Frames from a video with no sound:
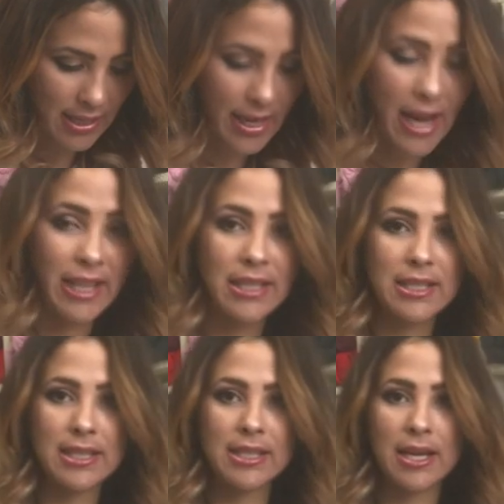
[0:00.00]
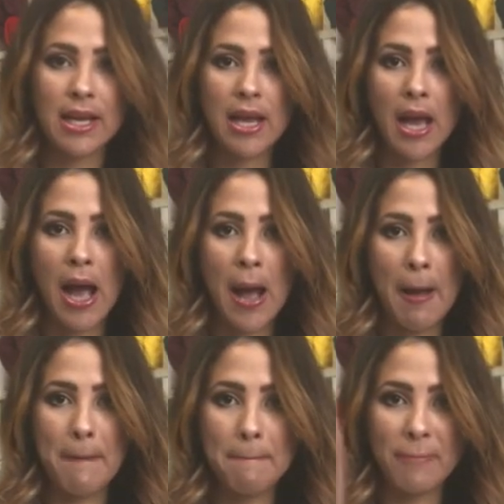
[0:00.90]
a nice,
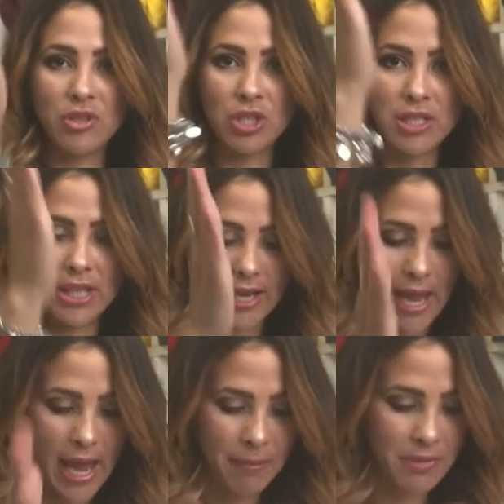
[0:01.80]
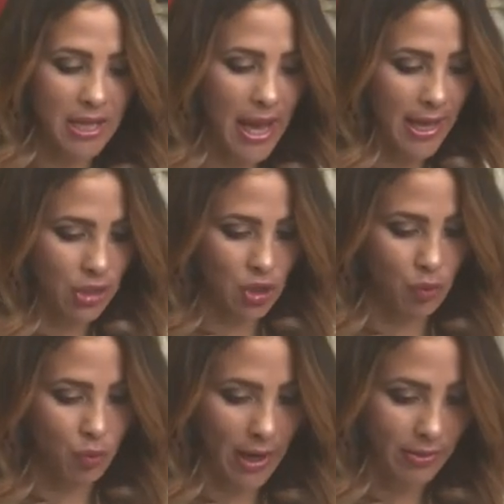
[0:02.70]
just like hemmed edge
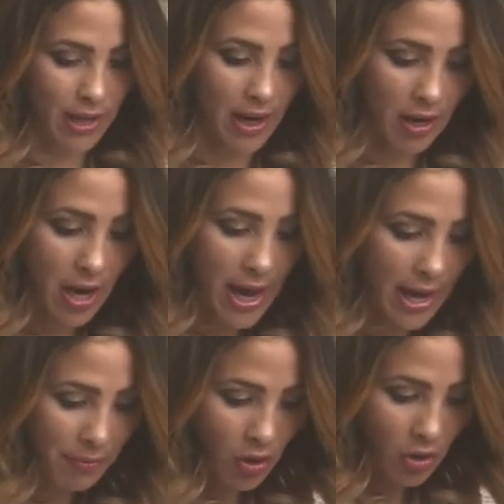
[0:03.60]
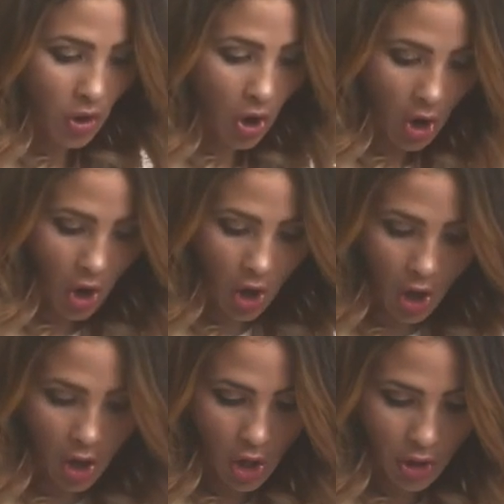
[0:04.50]
right there. And I'm going
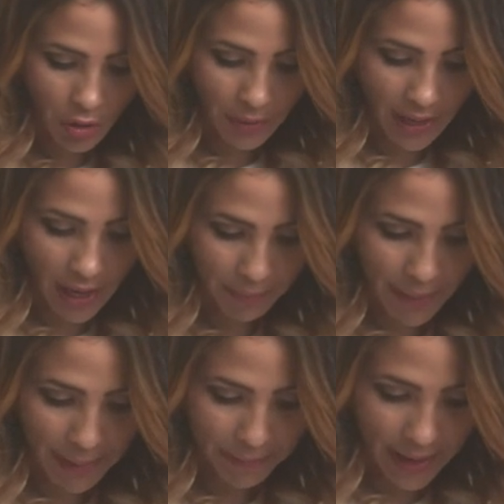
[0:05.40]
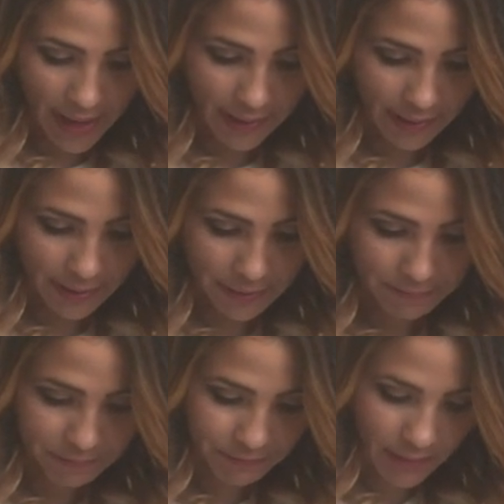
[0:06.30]
all the way up that back.
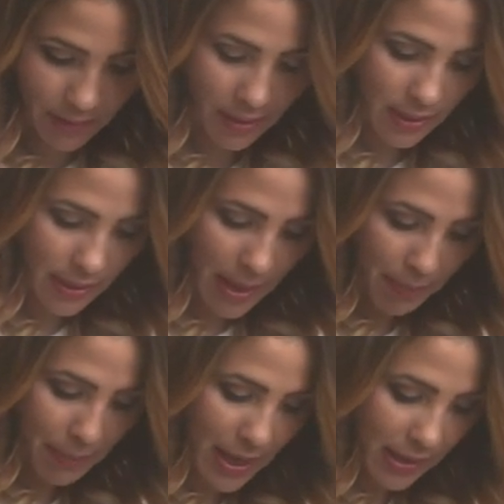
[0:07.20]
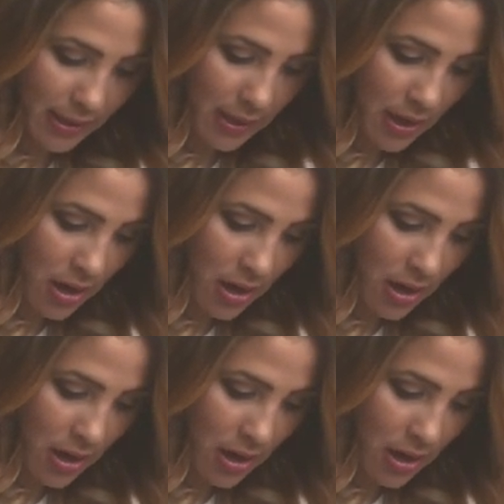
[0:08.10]
That back